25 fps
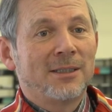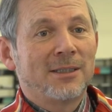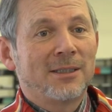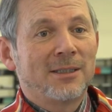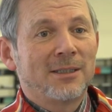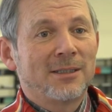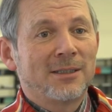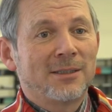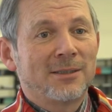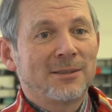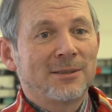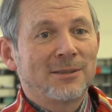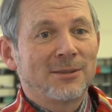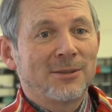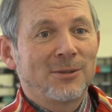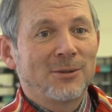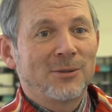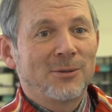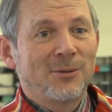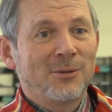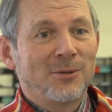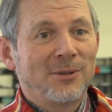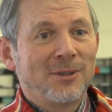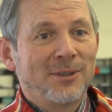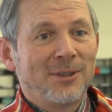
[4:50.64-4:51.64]
Uh,
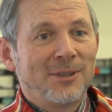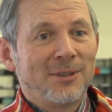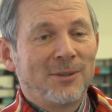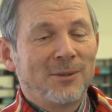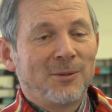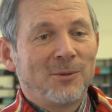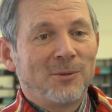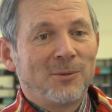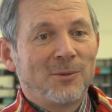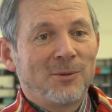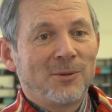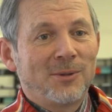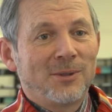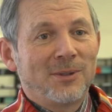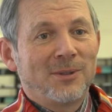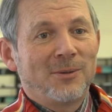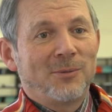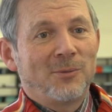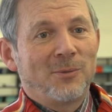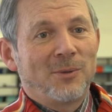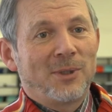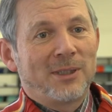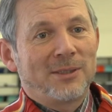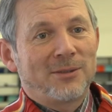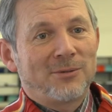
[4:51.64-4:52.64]
so uh,
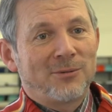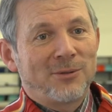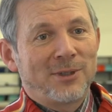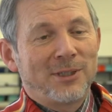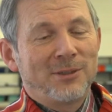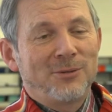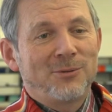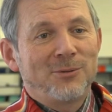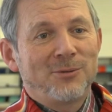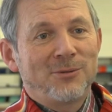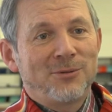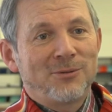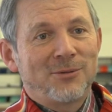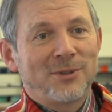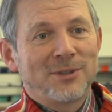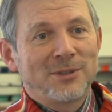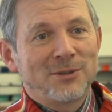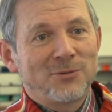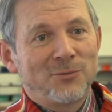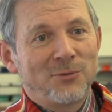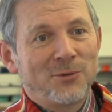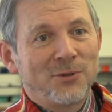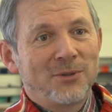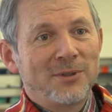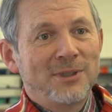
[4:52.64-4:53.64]
I try to
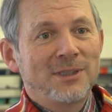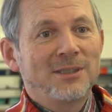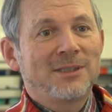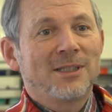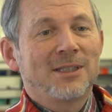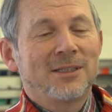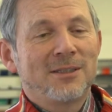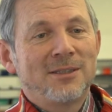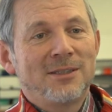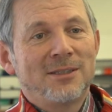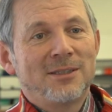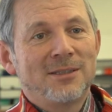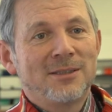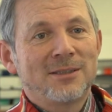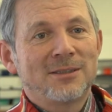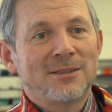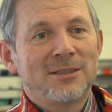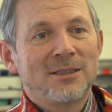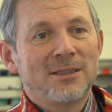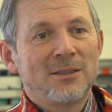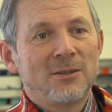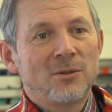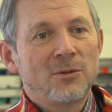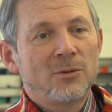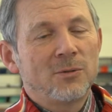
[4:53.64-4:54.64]
transfer these ideas
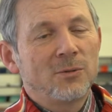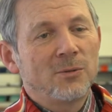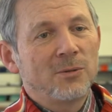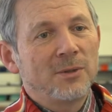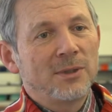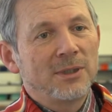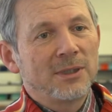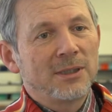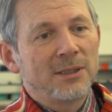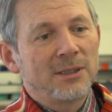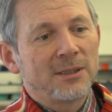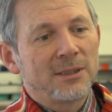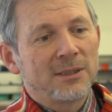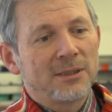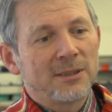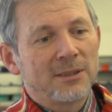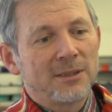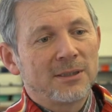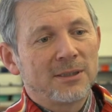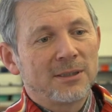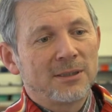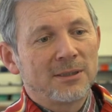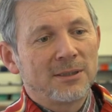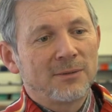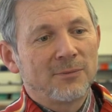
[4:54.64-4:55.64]
into the
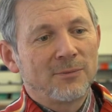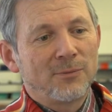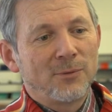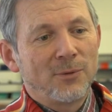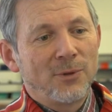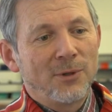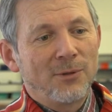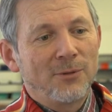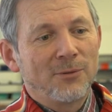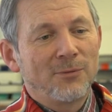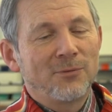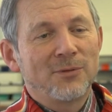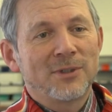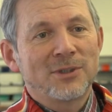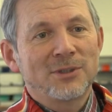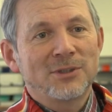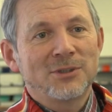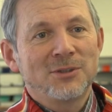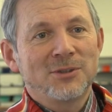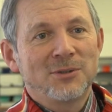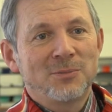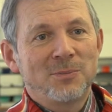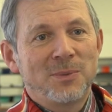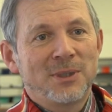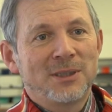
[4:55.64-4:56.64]
uh, world of
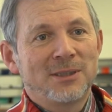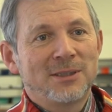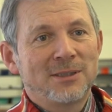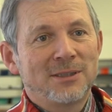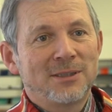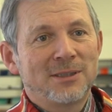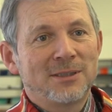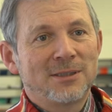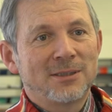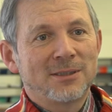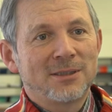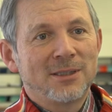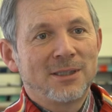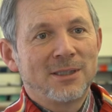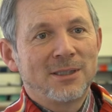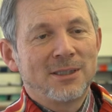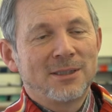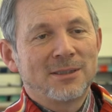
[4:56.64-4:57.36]
function spaces.